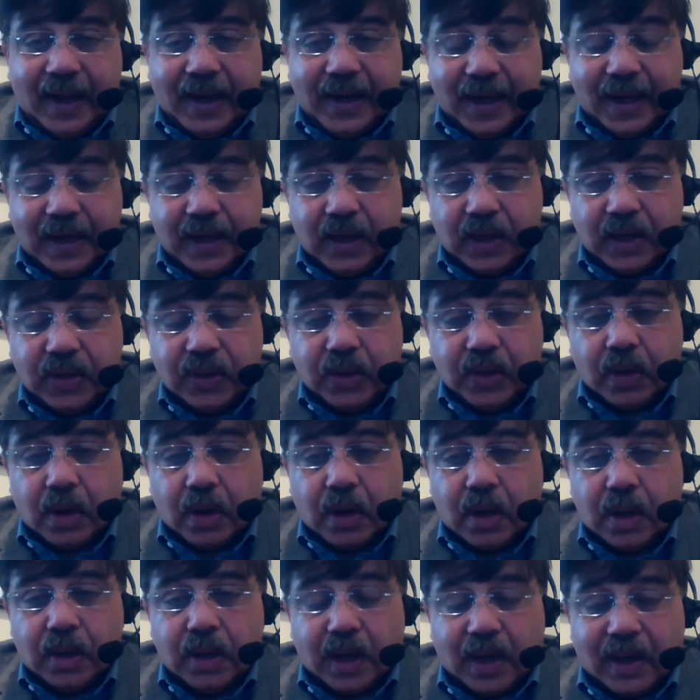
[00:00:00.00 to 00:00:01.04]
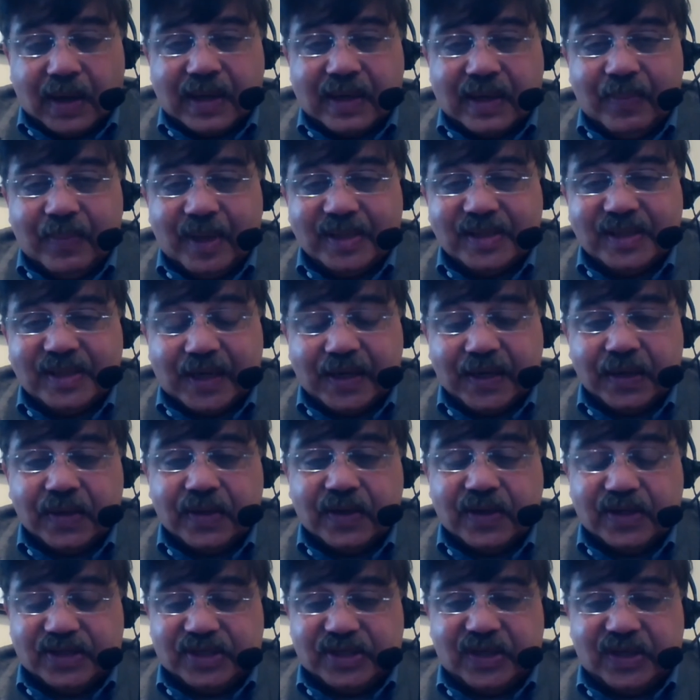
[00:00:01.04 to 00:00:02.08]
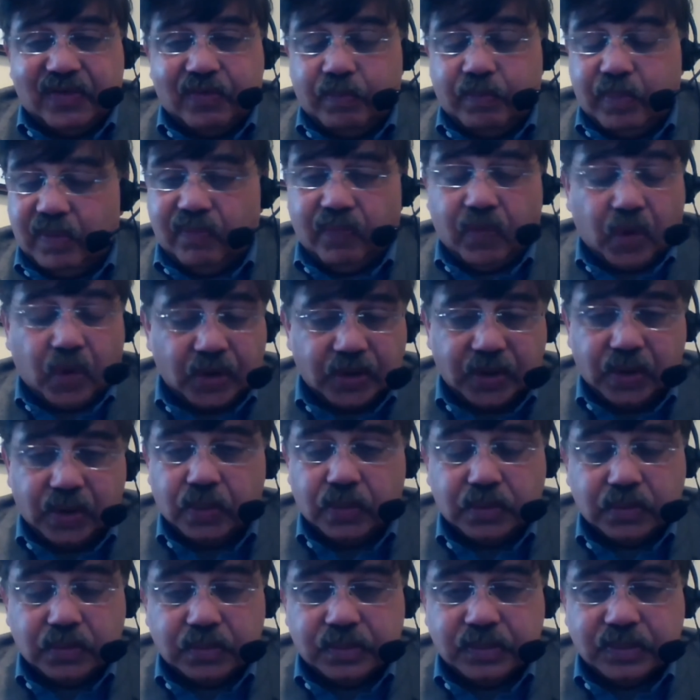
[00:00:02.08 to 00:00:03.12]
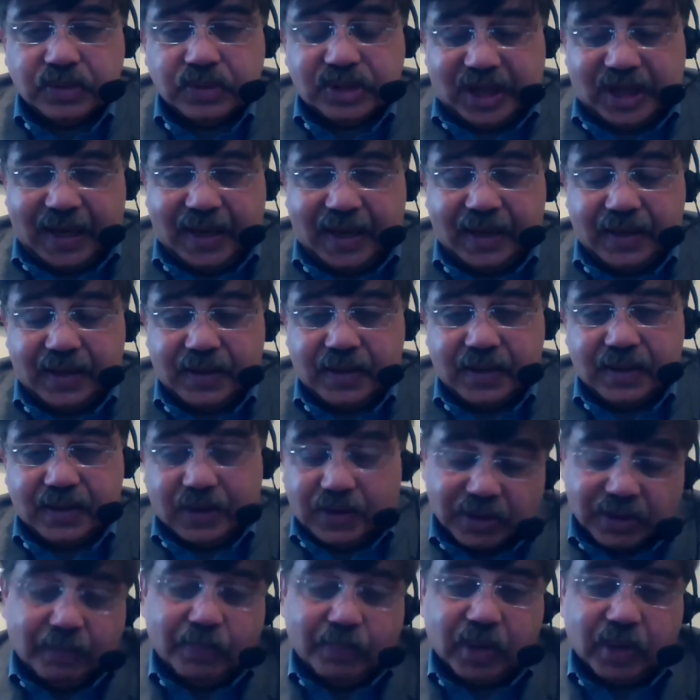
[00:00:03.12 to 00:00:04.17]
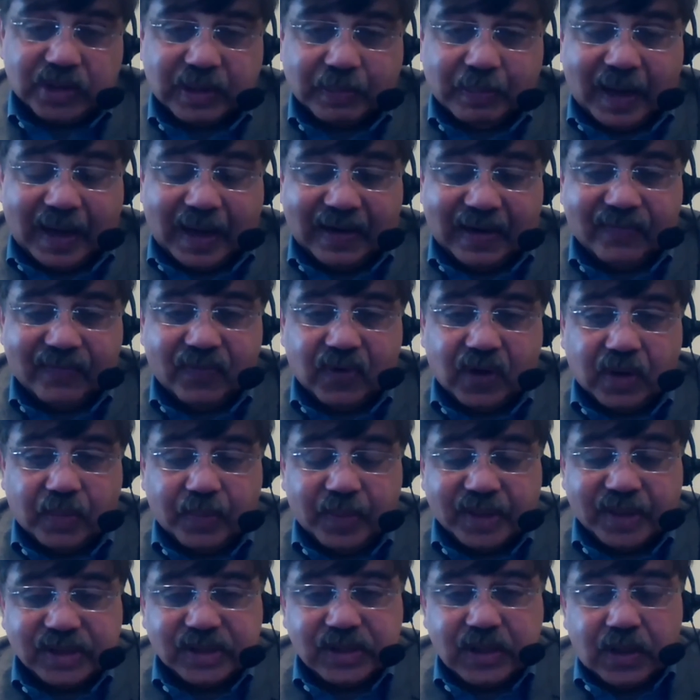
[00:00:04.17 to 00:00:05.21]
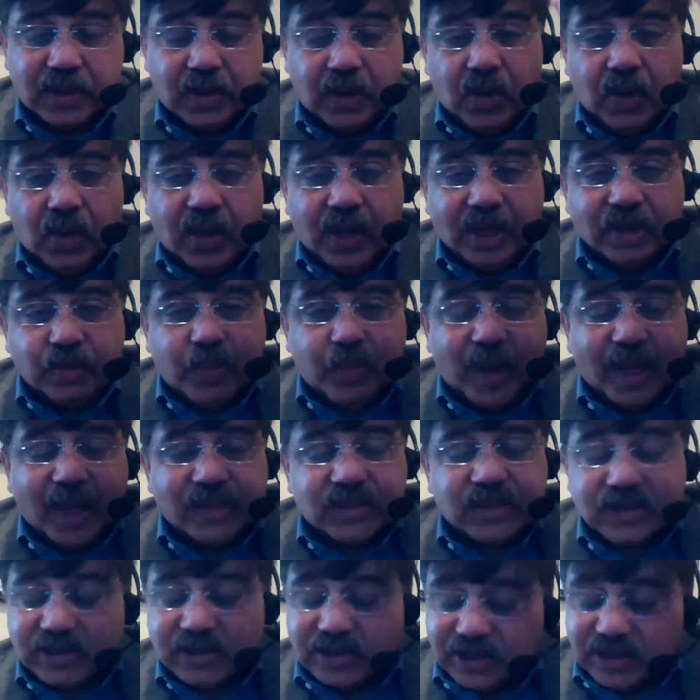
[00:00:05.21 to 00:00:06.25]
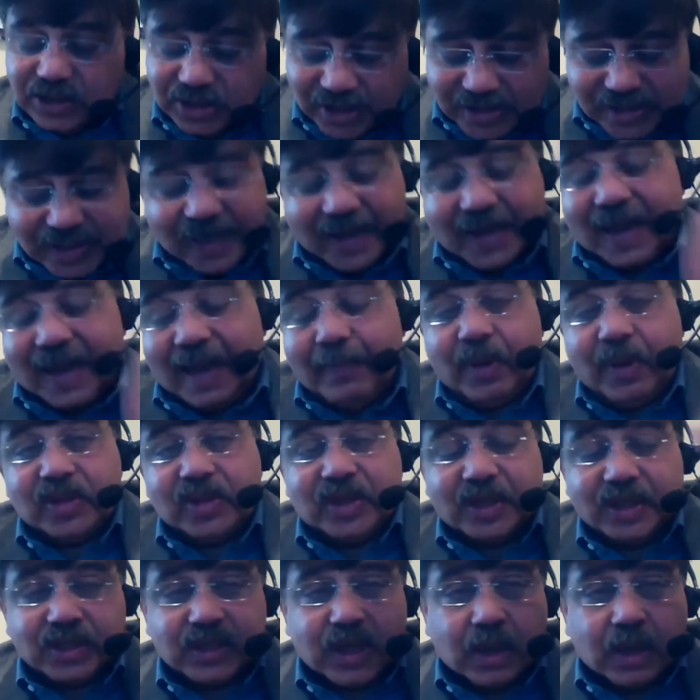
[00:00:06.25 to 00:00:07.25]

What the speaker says: again, your documents that you'll receive before you say jump on the platform is it based just like Amazon's